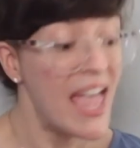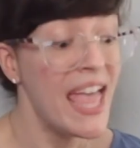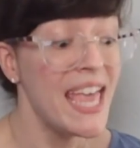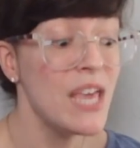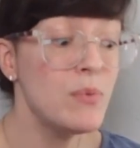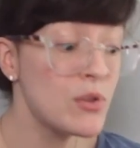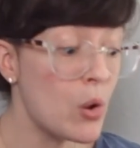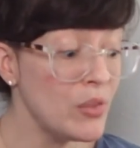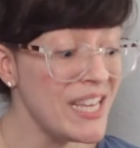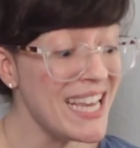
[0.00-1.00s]
He was
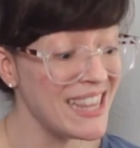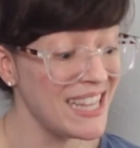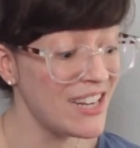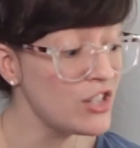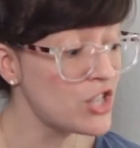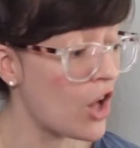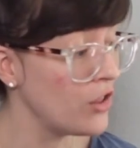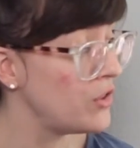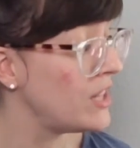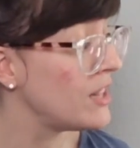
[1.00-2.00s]
only a little
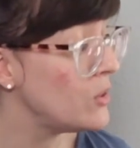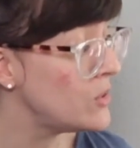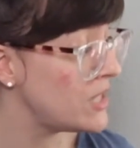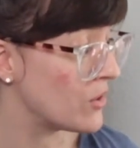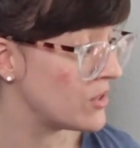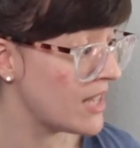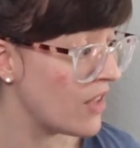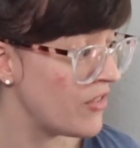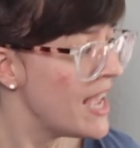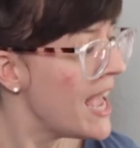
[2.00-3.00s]
taller than Lucy
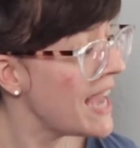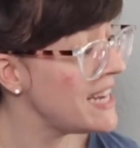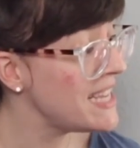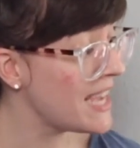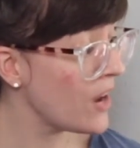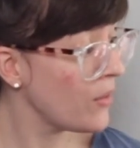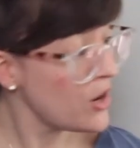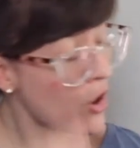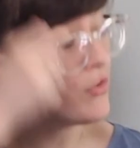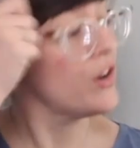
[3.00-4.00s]
herself, and he
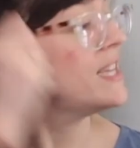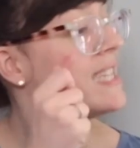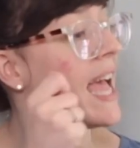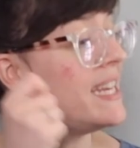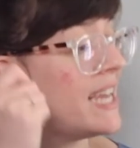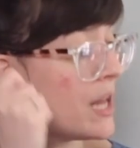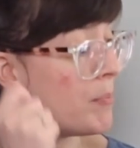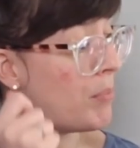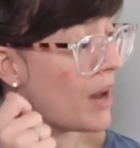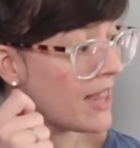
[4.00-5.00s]
carried over his head an
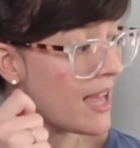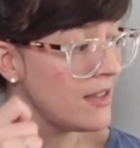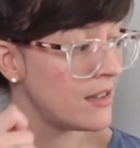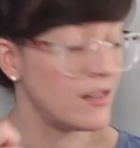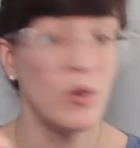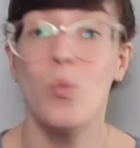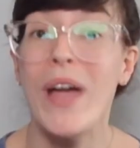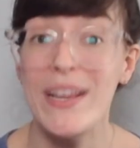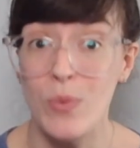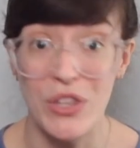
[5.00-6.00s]
umbrella
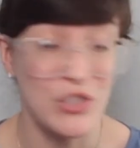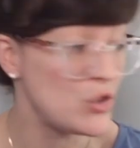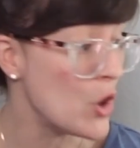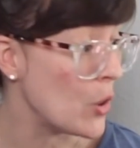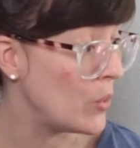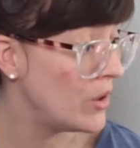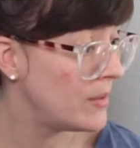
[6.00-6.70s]
white with snow.